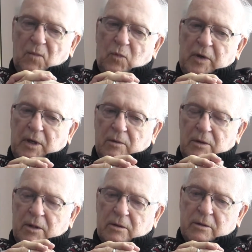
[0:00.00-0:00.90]
well,
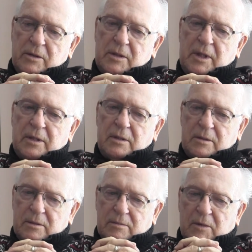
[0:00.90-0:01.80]
we always had
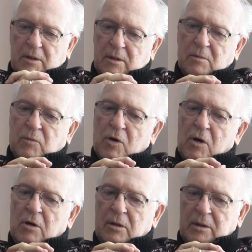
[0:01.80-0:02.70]
some
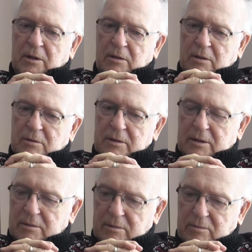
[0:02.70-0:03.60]
ball, you know,
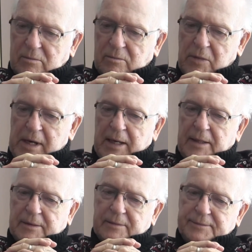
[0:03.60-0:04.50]
and
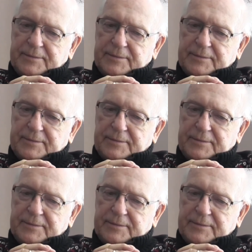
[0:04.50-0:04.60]
bat.